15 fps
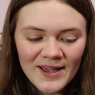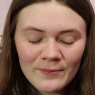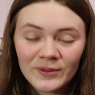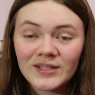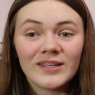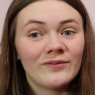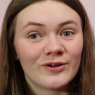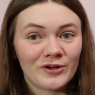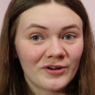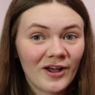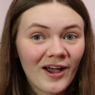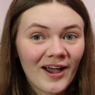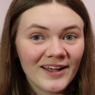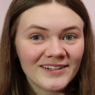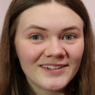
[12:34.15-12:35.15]
Believe it or
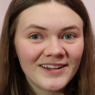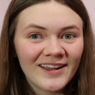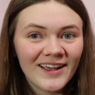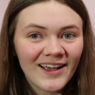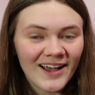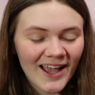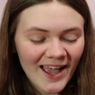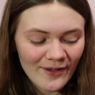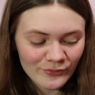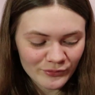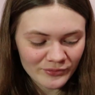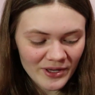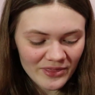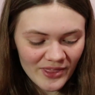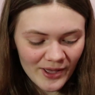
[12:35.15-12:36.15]
not, I haven't
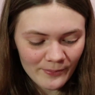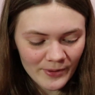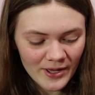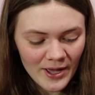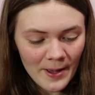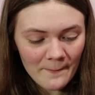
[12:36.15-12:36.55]
read them.